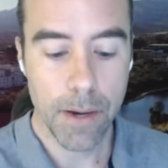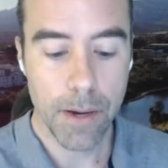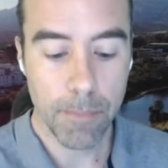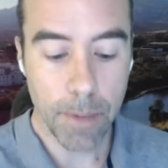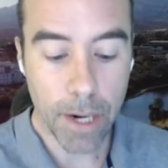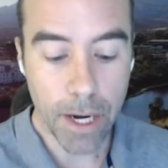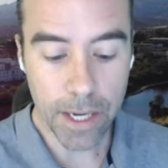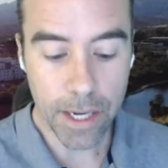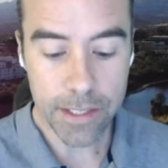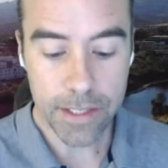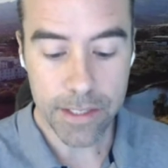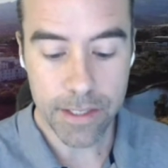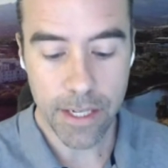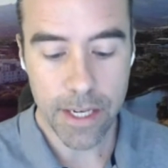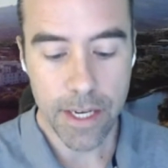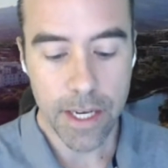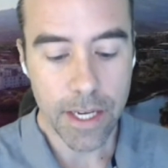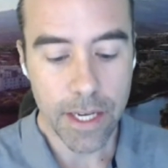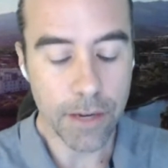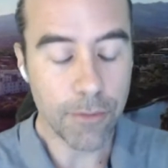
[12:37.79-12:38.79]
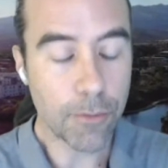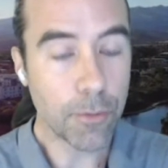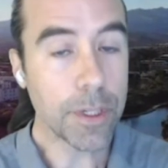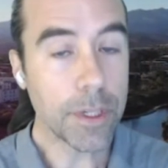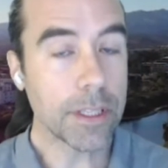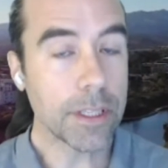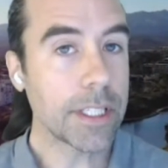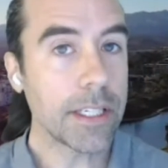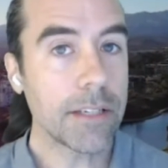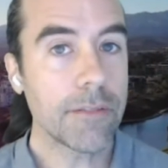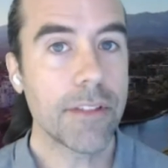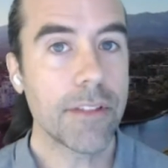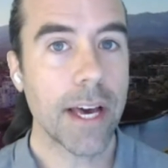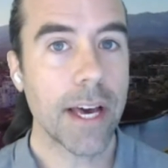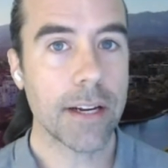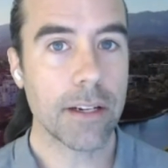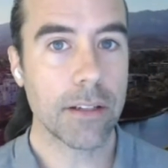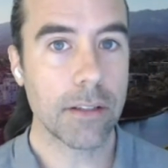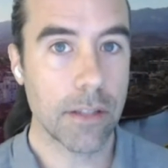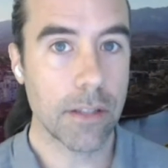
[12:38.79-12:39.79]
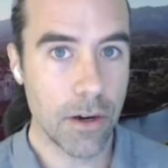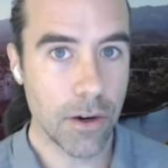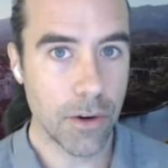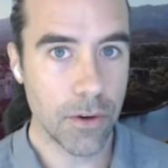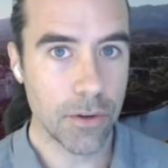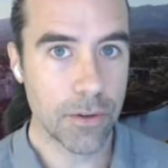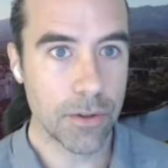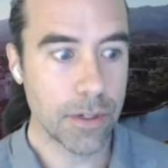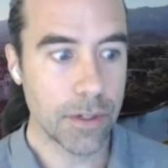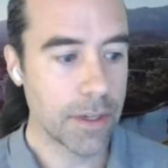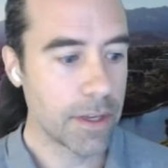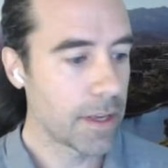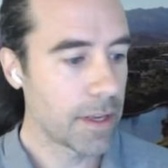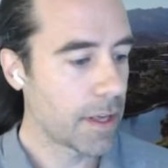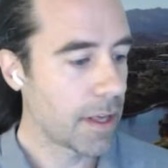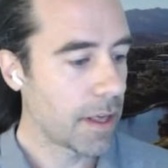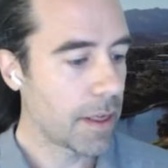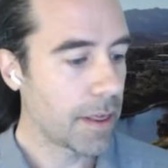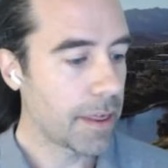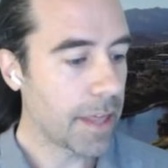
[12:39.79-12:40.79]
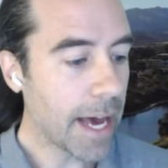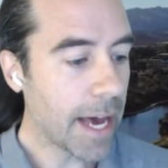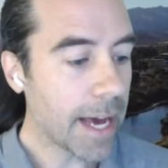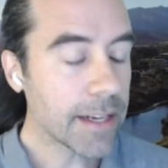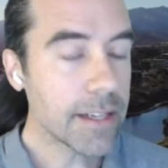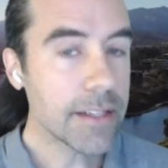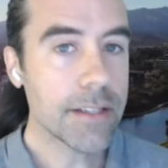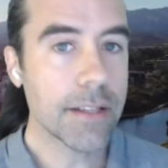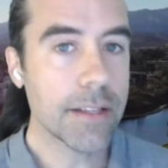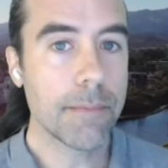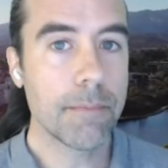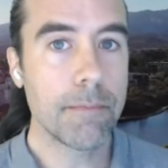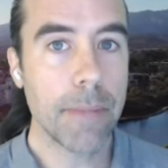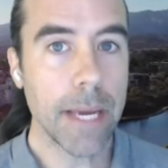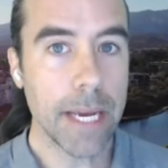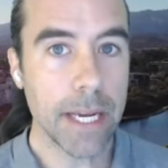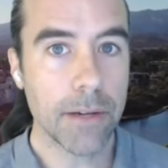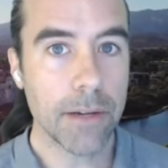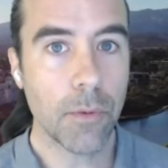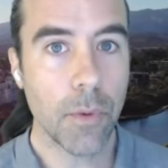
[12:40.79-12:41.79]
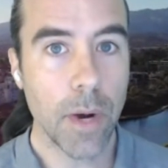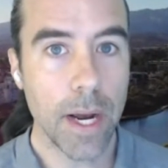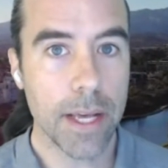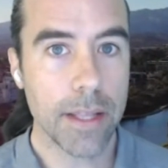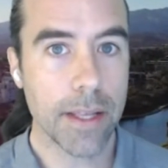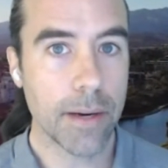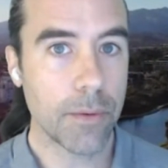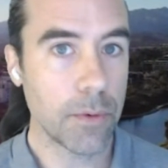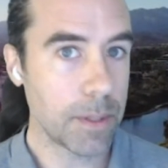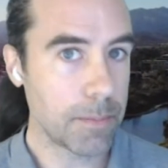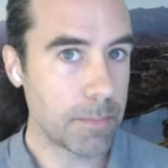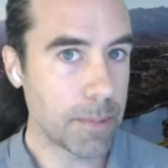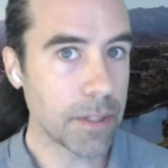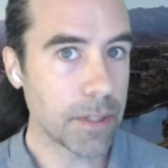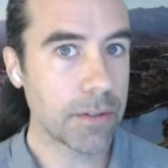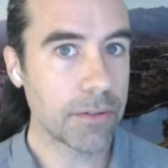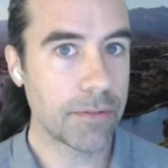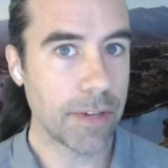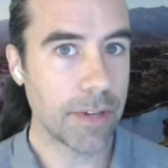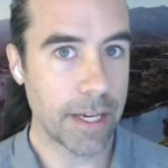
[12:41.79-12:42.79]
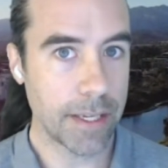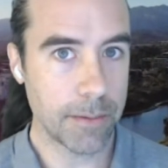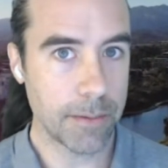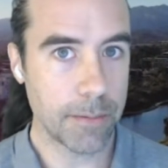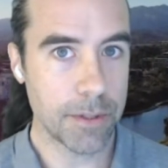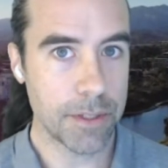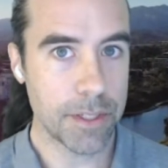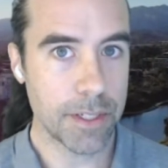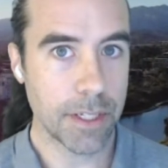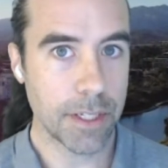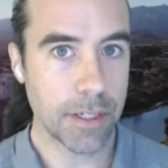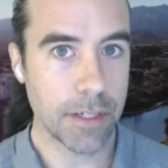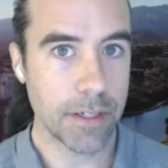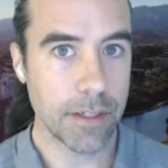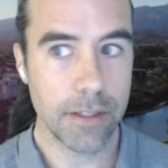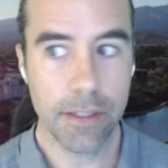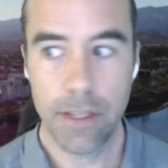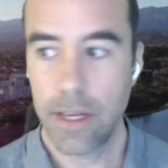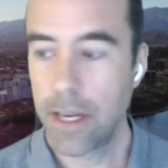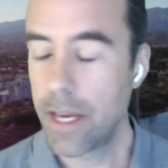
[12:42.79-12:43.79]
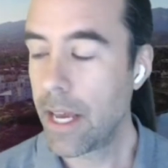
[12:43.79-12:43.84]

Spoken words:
But if we leave that alone, that is the main way that we build valuable skill.